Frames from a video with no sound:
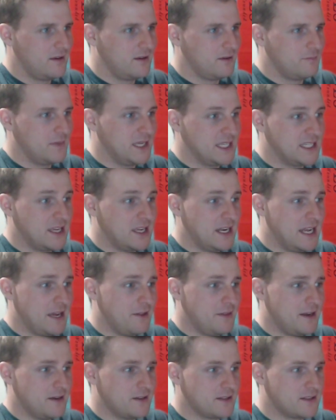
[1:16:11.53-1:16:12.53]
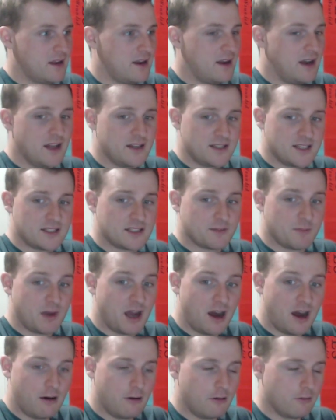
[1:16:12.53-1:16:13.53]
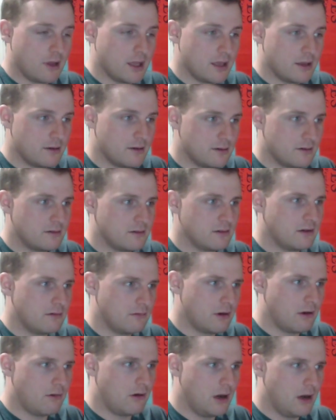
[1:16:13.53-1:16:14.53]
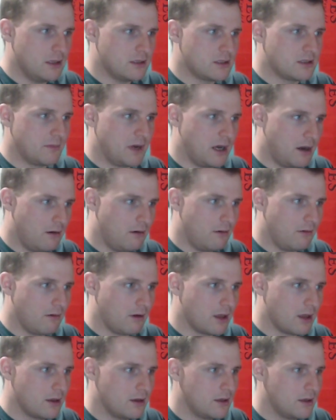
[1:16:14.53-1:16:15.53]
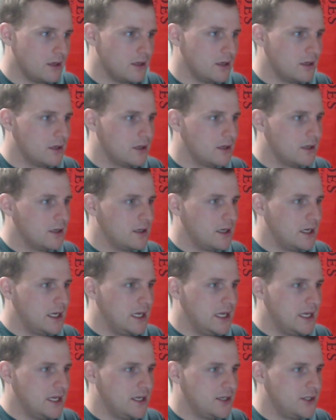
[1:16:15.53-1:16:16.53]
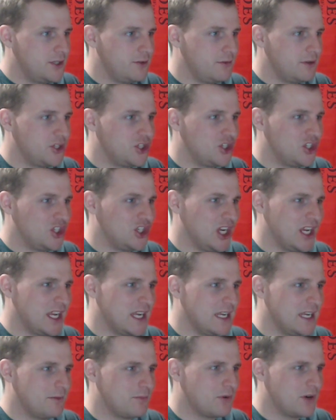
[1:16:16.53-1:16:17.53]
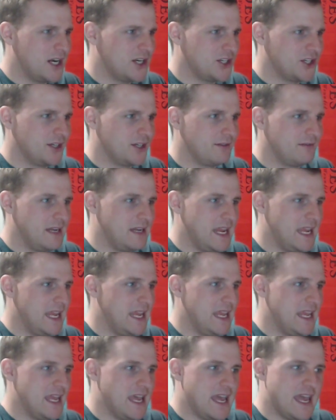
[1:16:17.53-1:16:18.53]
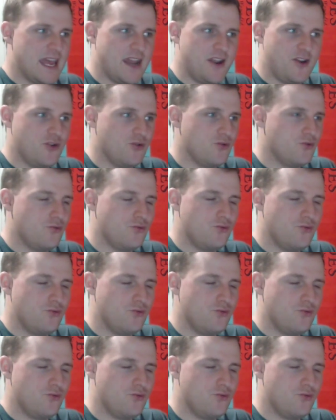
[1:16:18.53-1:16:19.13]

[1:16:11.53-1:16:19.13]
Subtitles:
Let's get out there and start hunting some hog. We're going to go hunt some hog. Do a chicken impression. Yeah, no.